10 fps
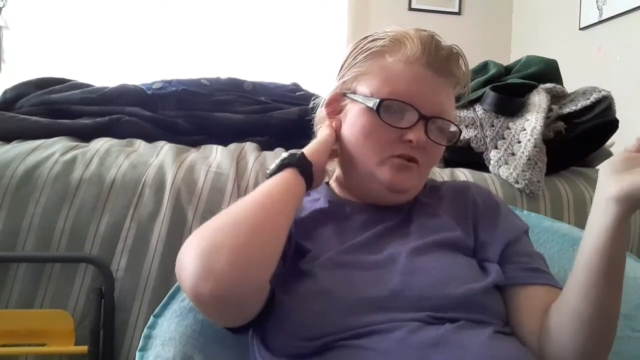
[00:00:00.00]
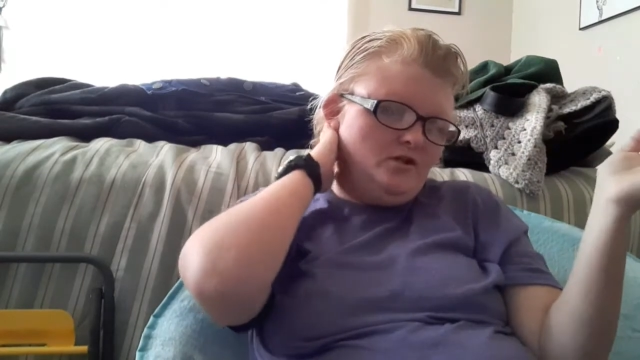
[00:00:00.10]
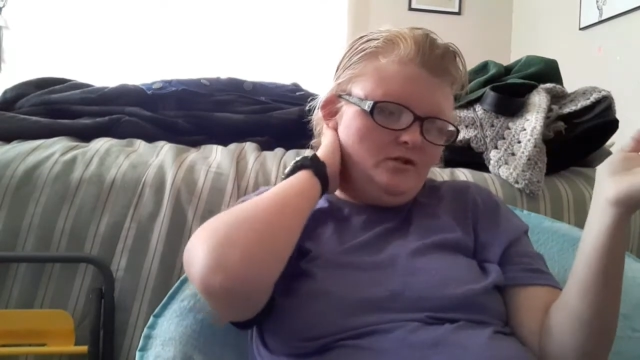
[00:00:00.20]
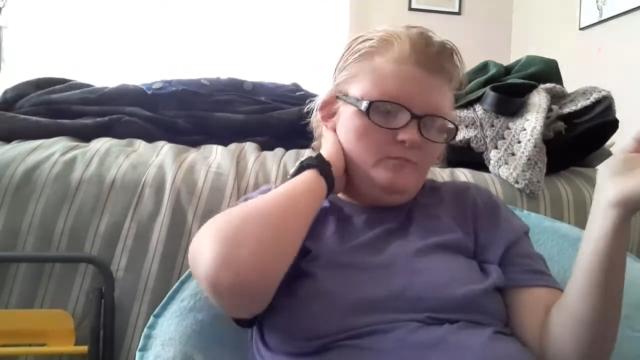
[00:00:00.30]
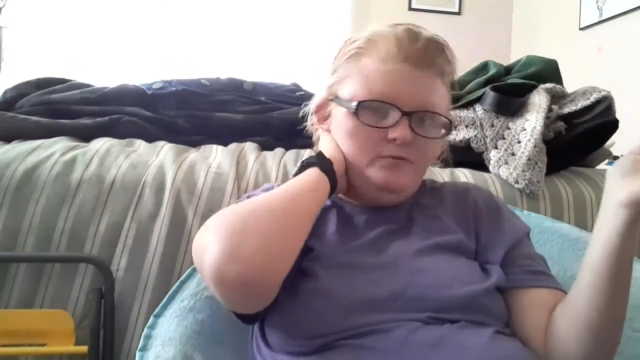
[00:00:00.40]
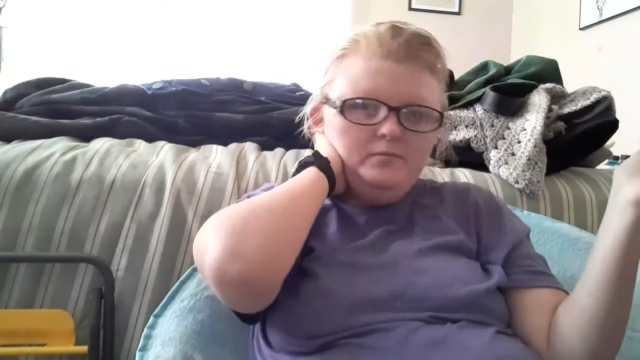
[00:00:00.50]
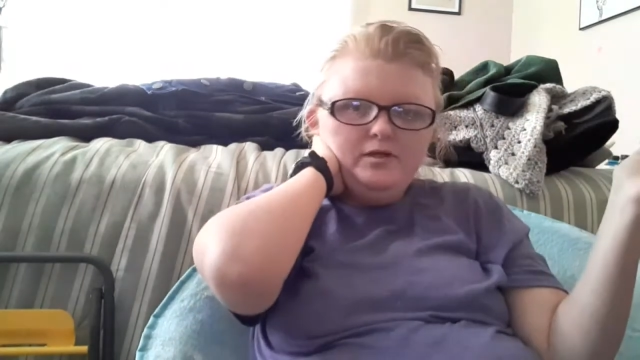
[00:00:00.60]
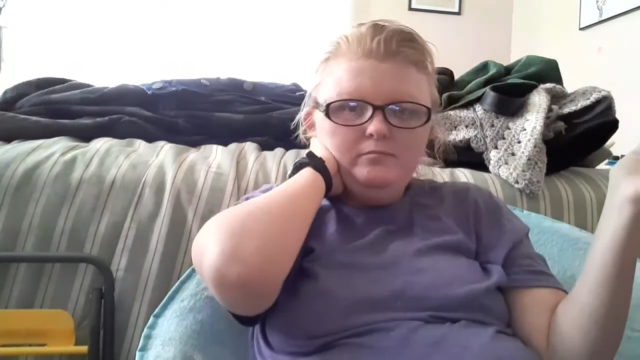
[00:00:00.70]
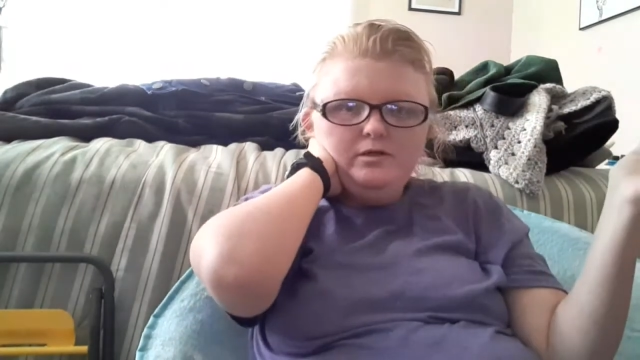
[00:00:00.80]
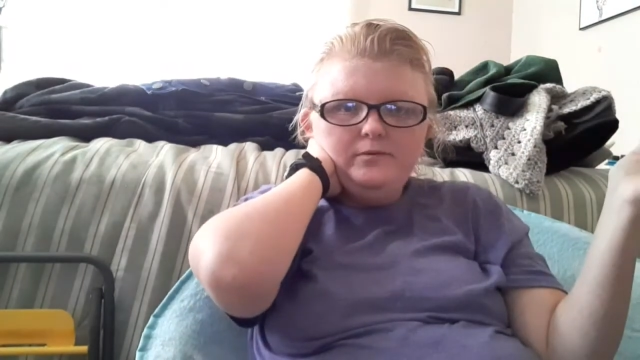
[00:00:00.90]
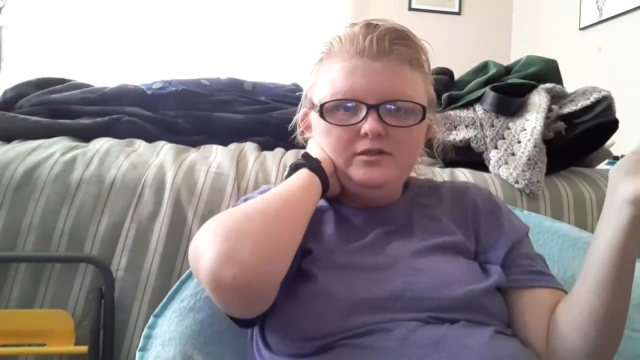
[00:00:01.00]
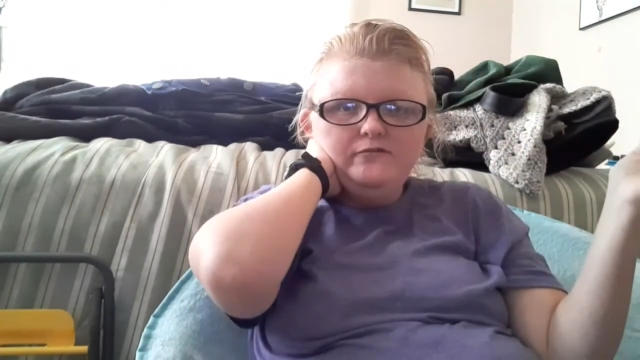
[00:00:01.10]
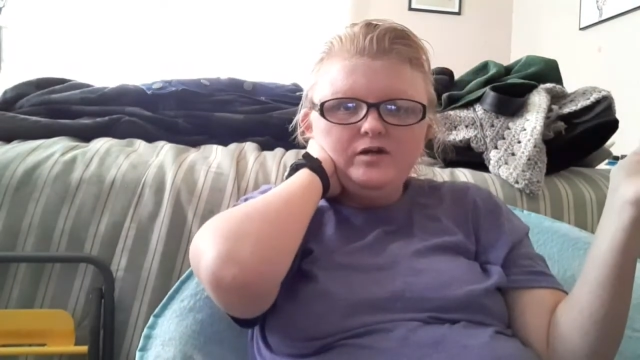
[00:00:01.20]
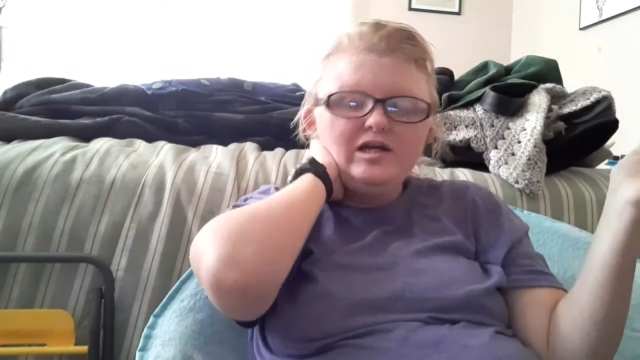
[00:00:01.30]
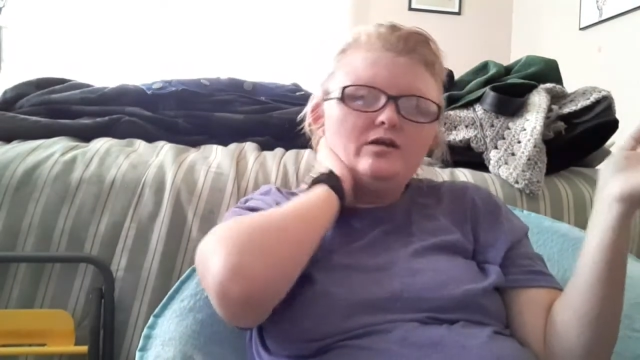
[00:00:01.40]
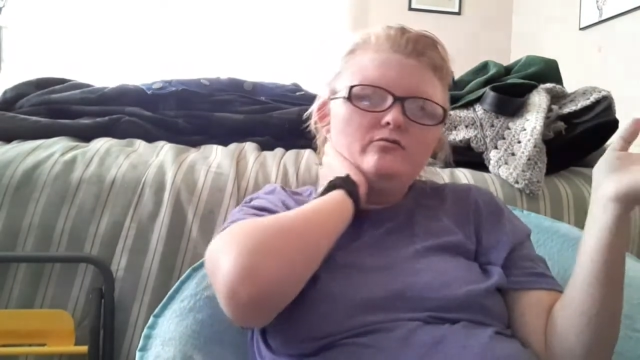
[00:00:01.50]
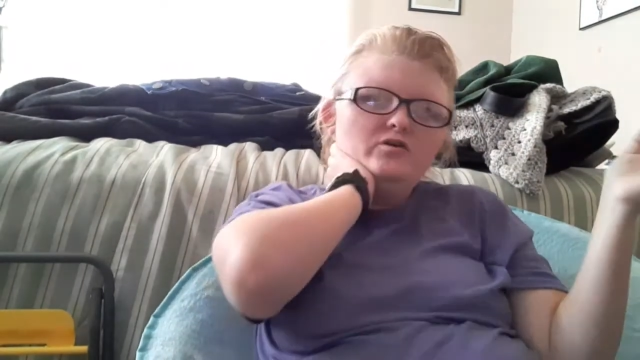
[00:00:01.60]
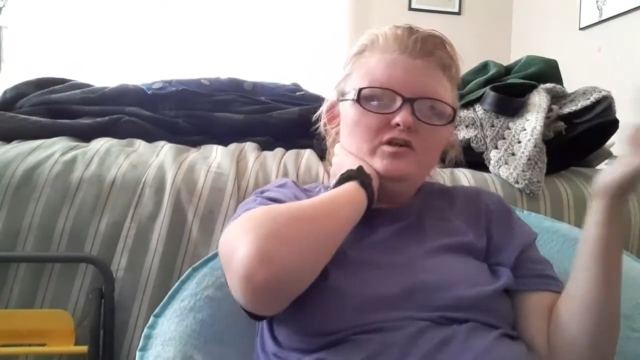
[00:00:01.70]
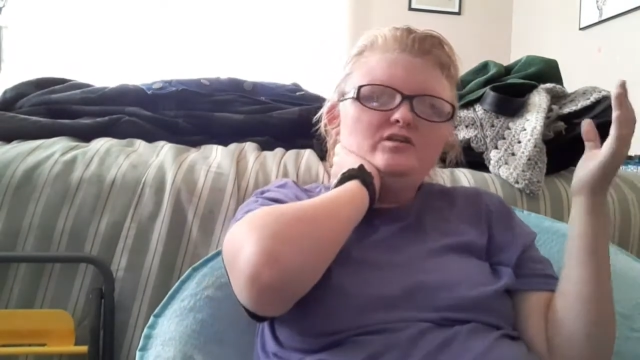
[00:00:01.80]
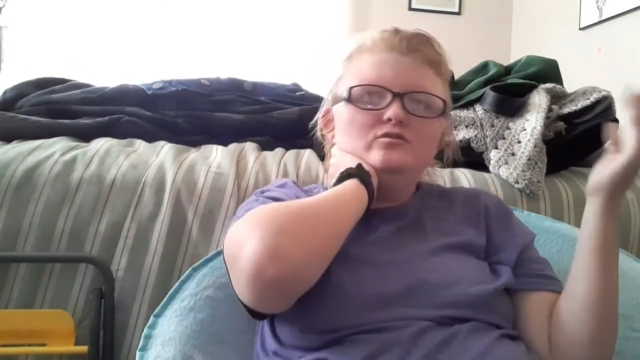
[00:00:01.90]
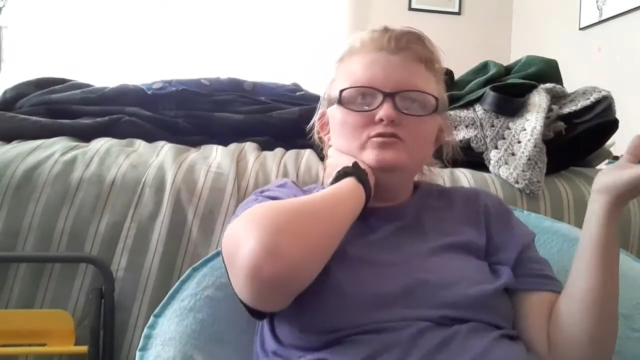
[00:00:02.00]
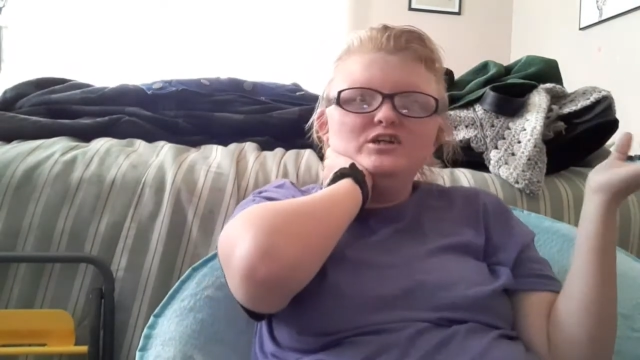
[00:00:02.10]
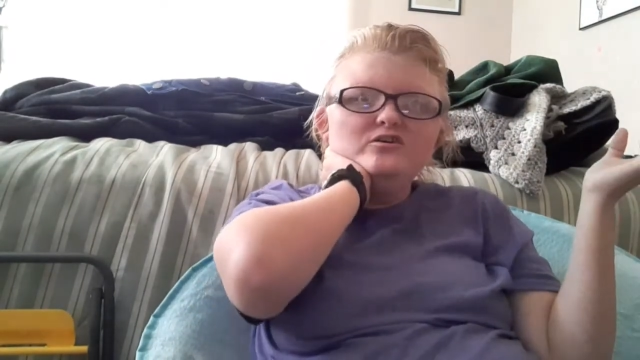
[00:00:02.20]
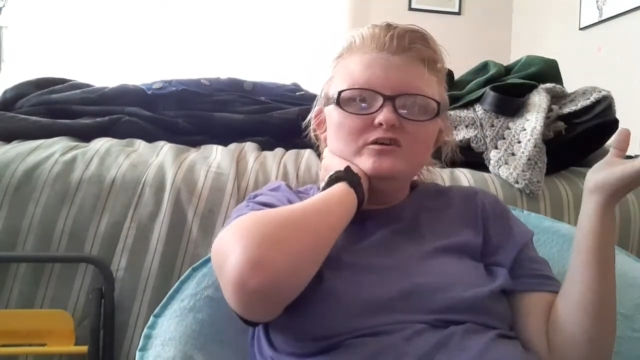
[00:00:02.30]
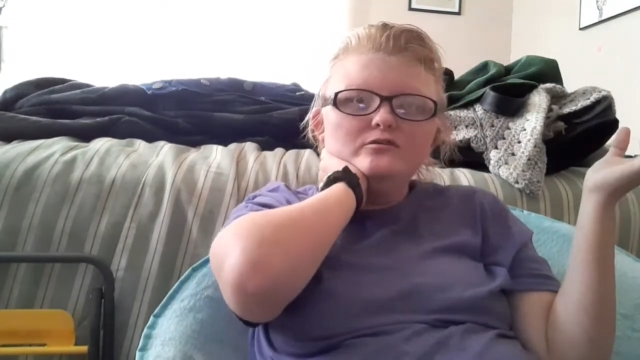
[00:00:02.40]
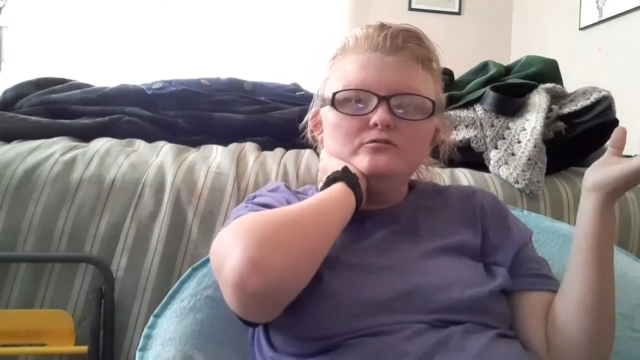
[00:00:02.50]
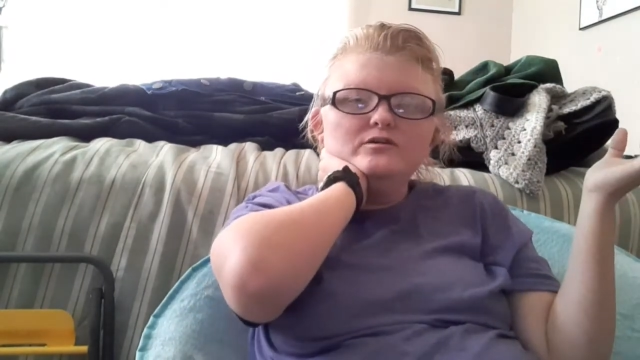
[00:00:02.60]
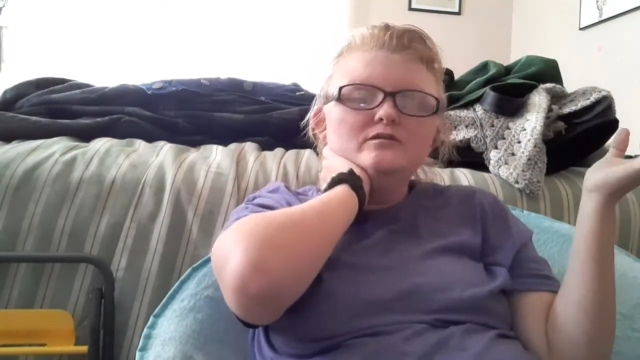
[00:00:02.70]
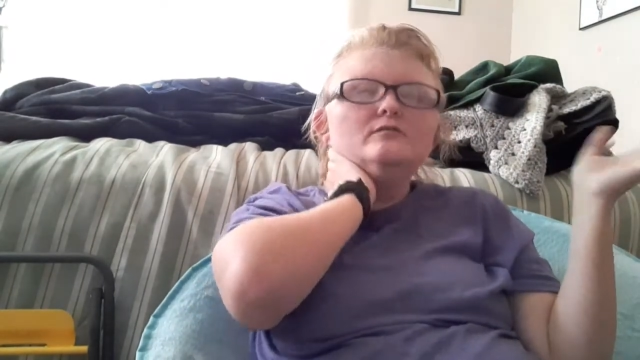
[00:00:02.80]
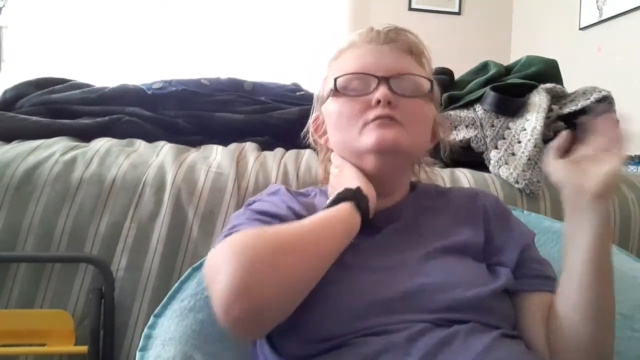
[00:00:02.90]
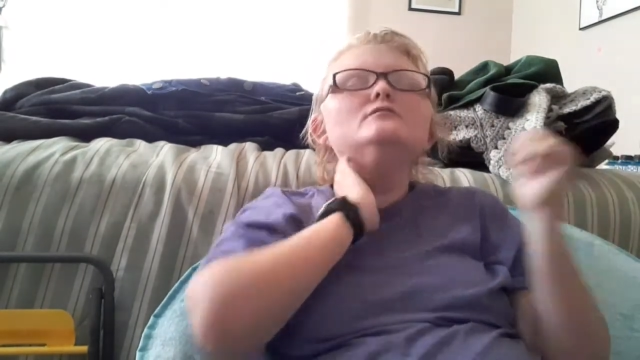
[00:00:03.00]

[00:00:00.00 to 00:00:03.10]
and he beat he beat the fuck out of Ryn and then Osira killed Ryn,